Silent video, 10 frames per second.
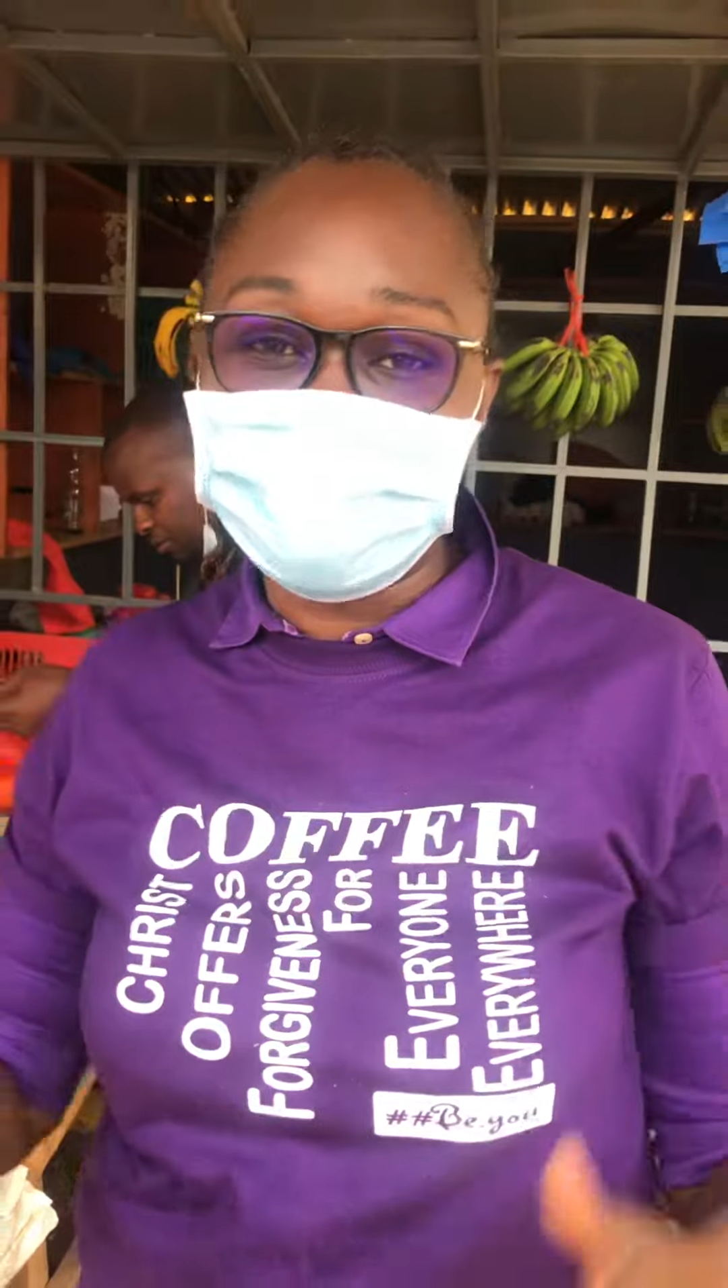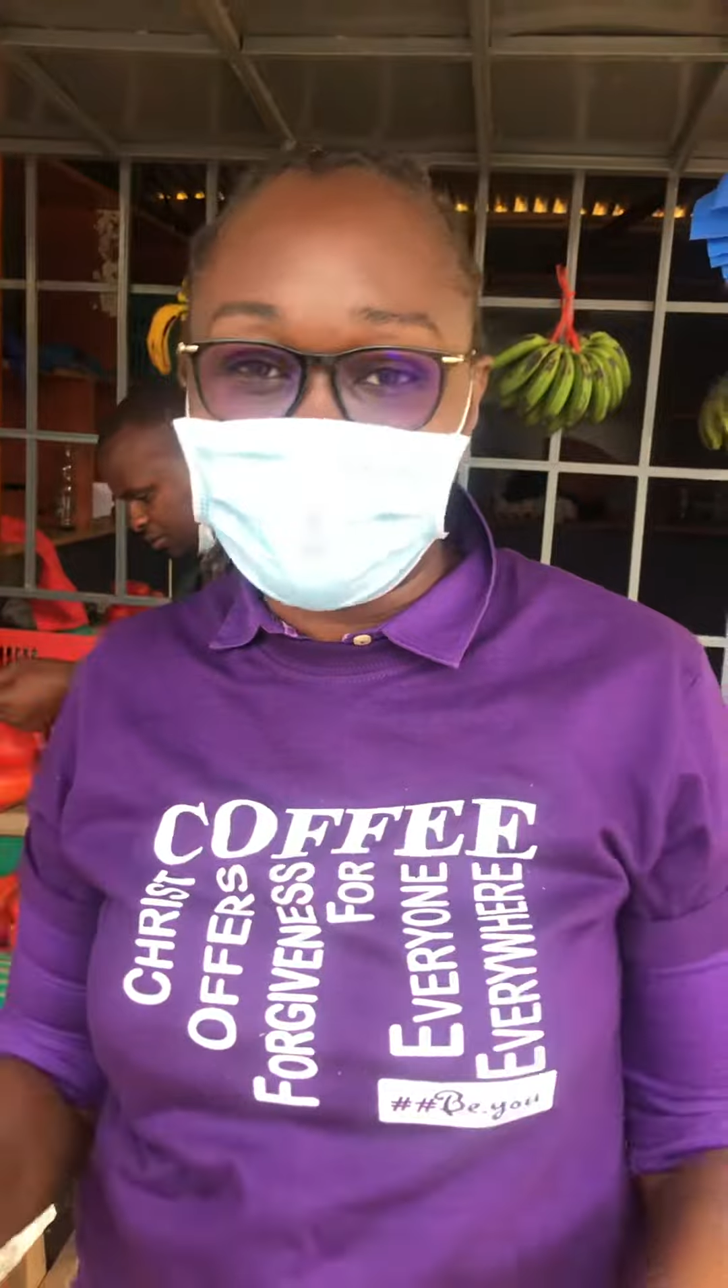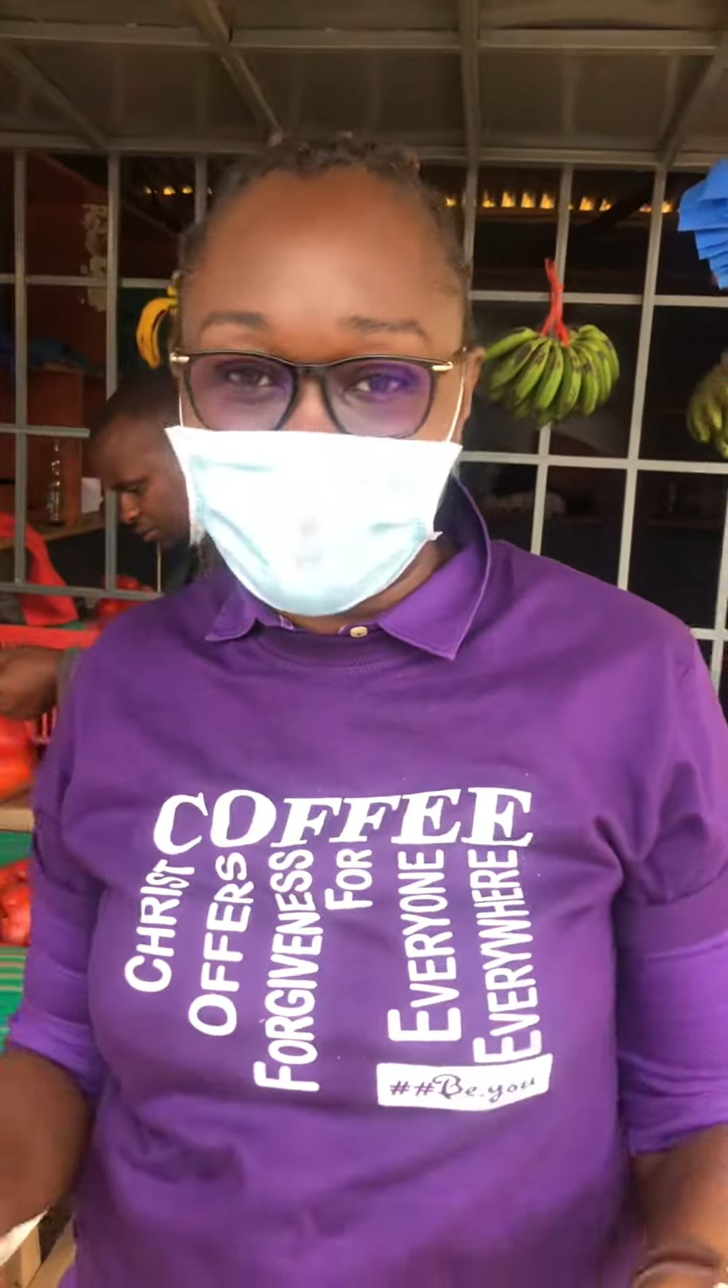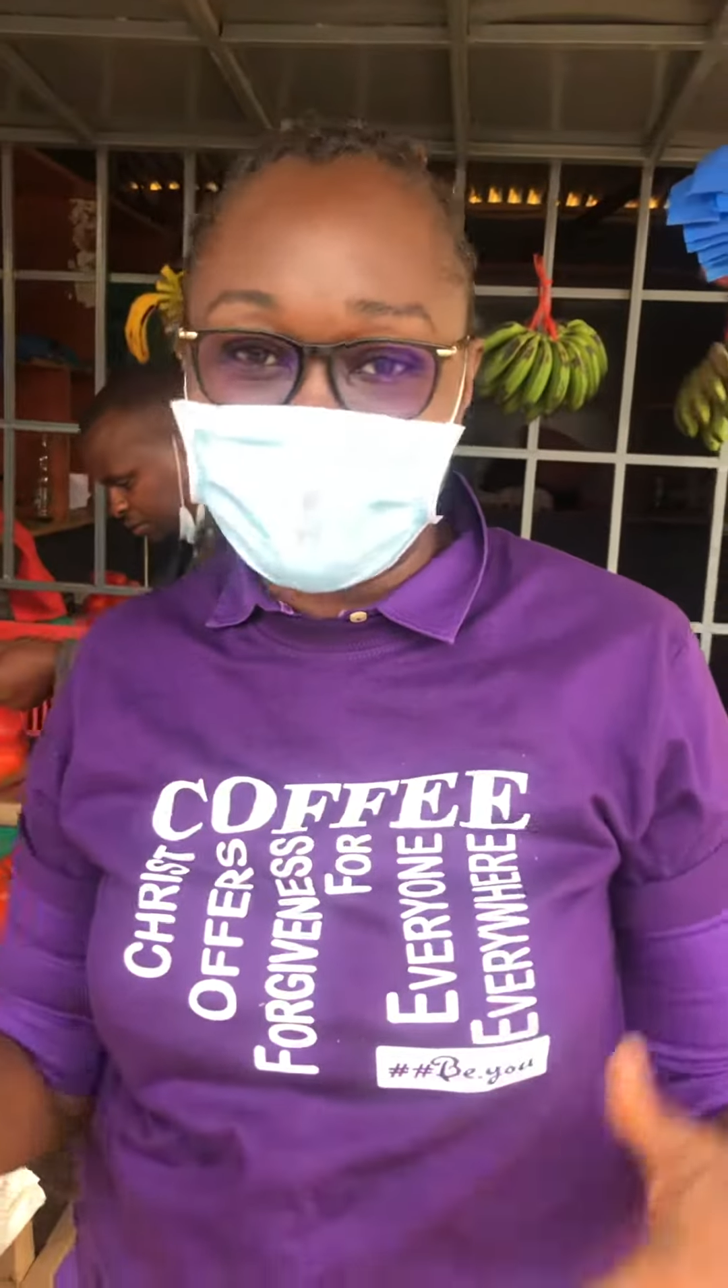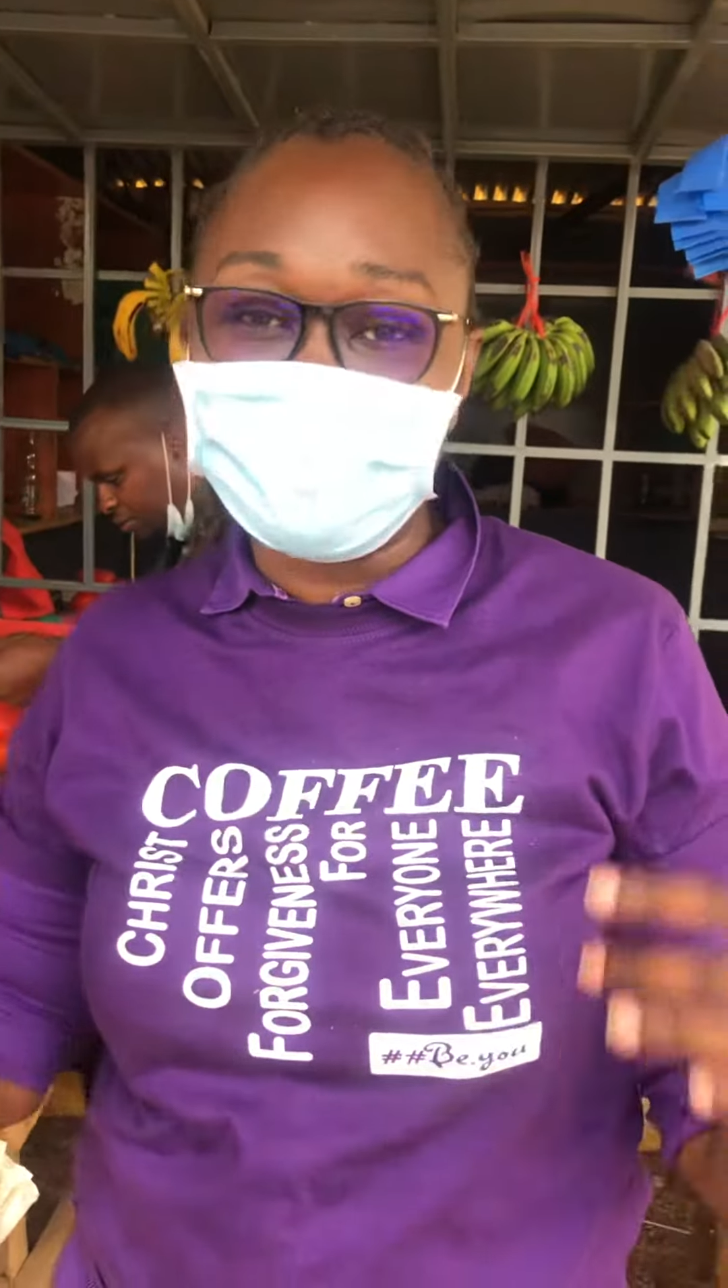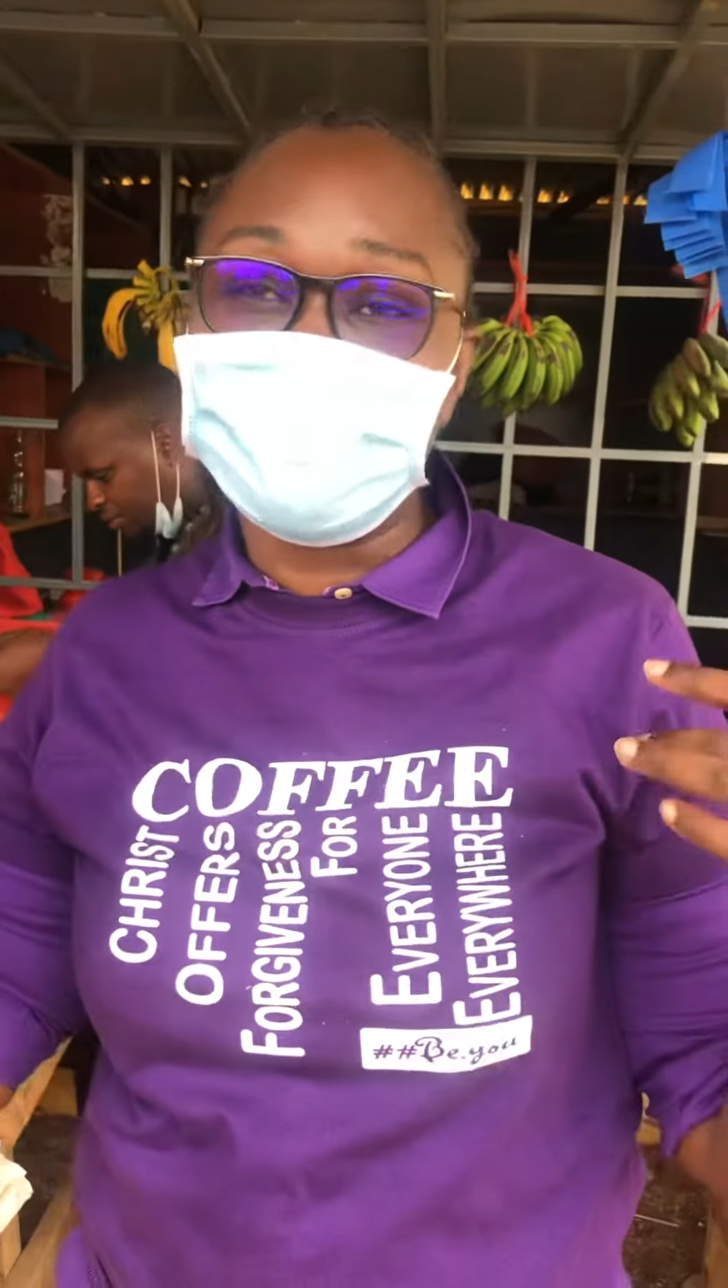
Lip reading: place